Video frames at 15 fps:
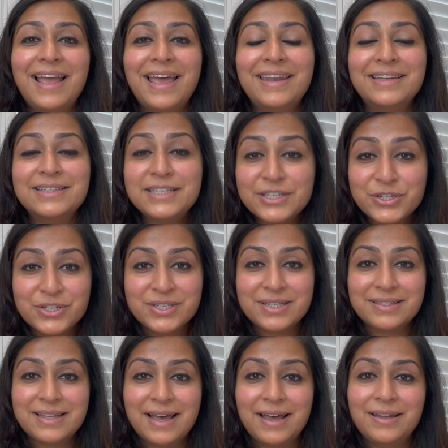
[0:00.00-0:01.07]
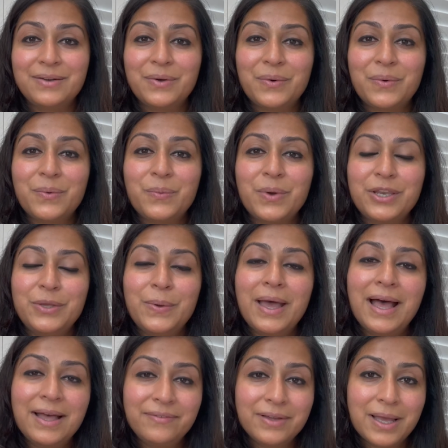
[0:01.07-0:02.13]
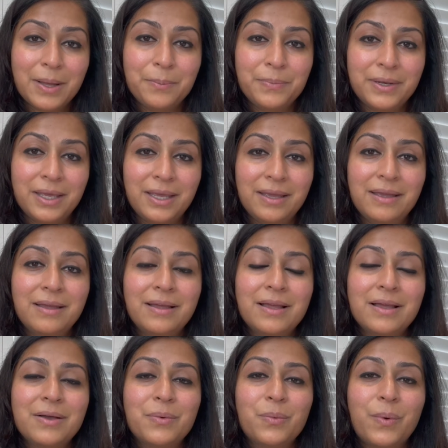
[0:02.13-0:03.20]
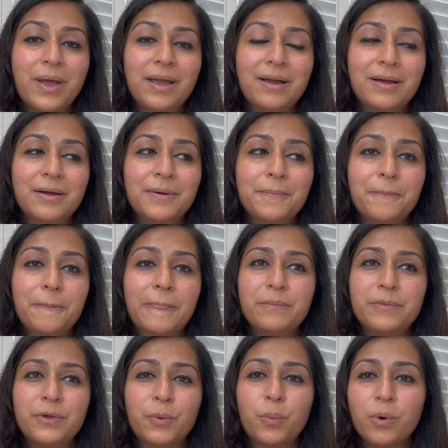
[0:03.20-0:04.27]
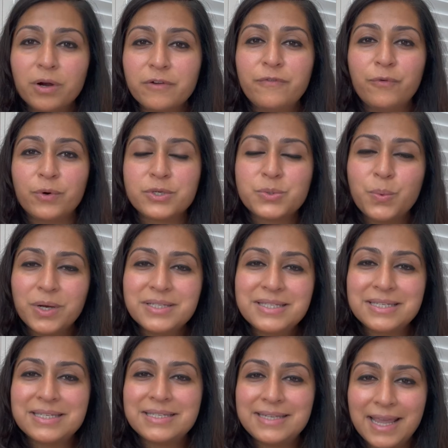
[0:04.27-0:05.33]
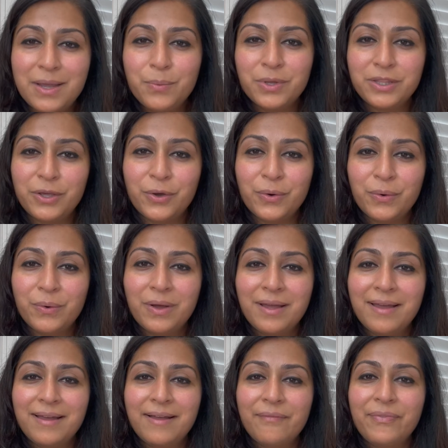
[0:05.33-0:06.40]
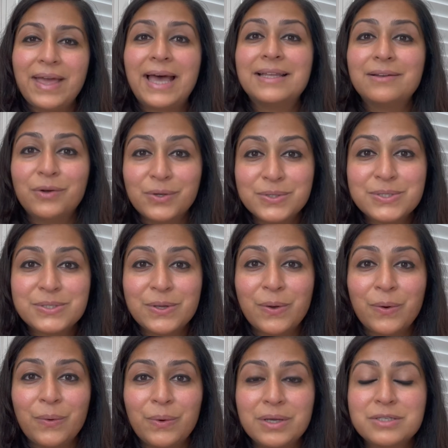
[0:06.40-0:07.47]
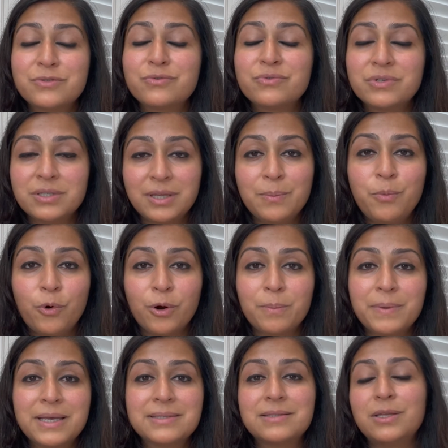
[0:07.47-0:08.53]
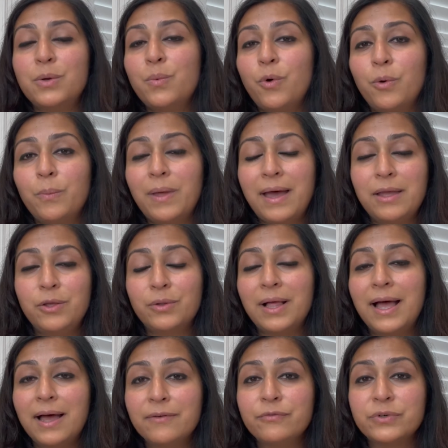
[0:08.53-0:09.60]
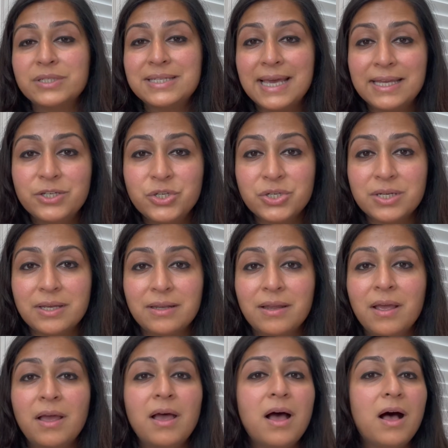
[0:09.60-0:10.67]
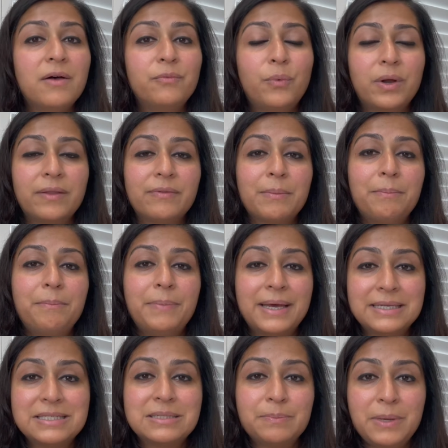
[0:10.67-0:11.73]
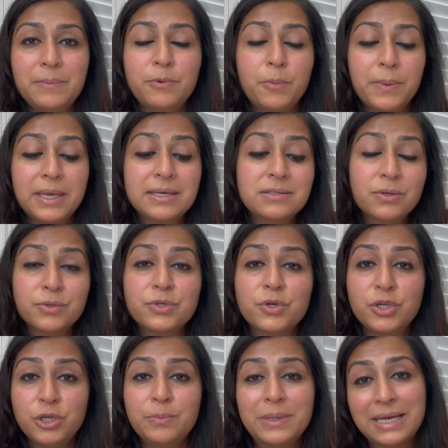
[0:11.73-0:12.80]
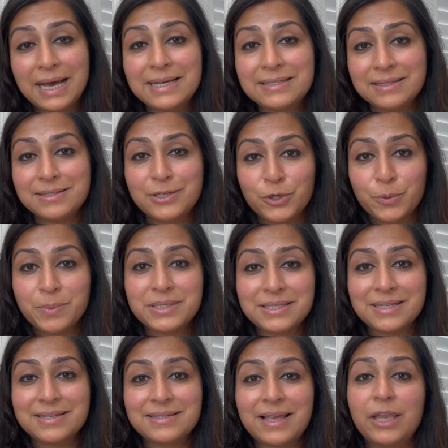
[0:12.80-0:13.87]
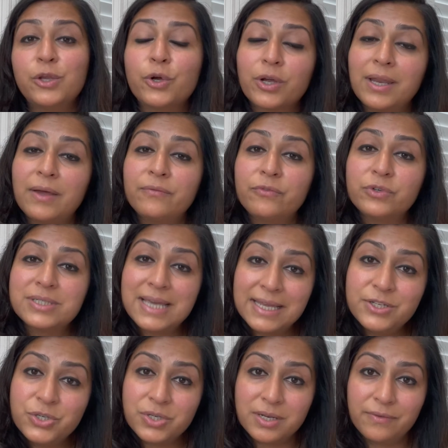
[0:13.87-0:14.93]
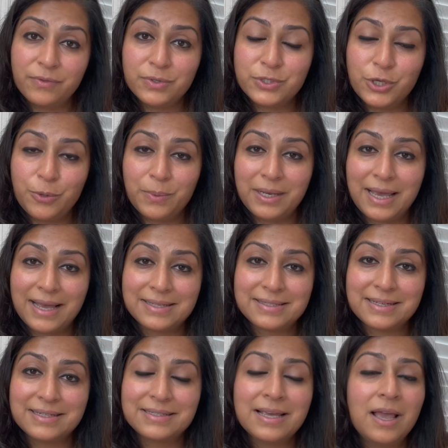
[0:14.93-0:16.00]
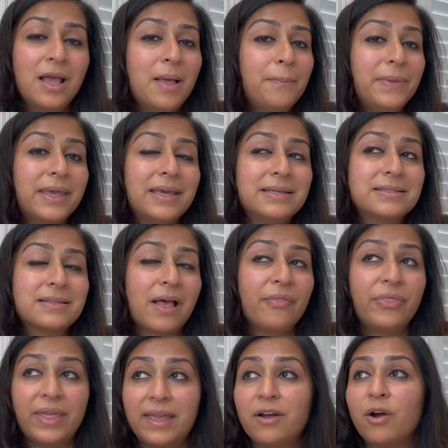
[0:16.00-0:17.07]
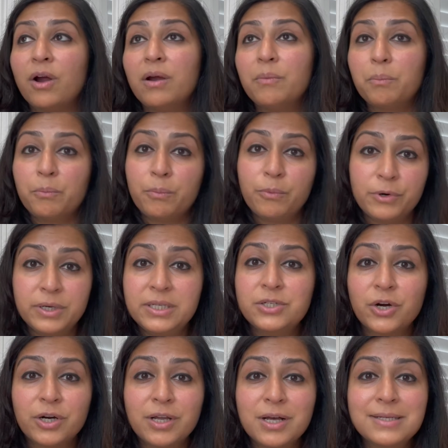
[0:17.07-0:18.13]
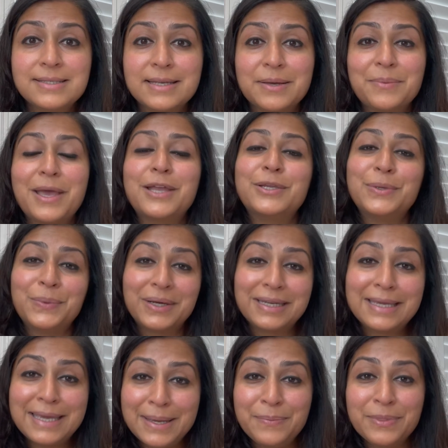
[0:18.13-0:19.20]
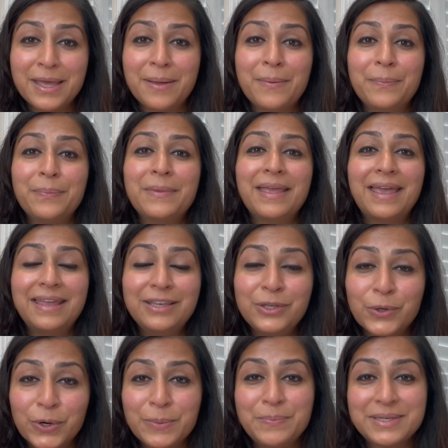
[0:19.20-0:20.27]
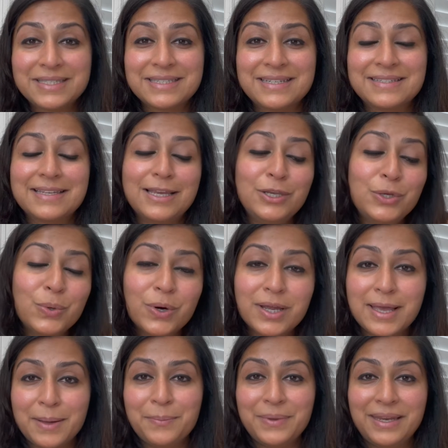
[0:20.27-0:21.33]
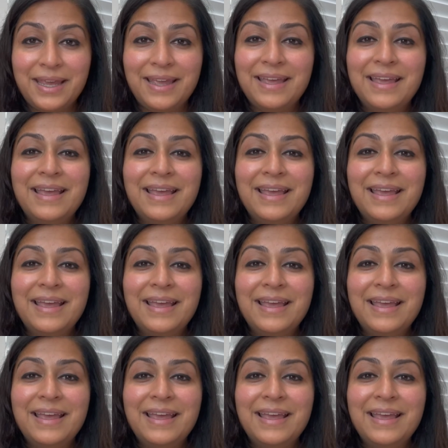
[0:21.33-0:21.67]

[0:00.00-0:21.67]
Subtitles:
In addition to that, when you have a company where your workforce wants to stay with you, that also is really important, because then you'll have retention of one of the best people, because those are human assets in your business, and you're going to have retention of those human assets because they are pretty darn awesome, and you want to keep them in your business and your company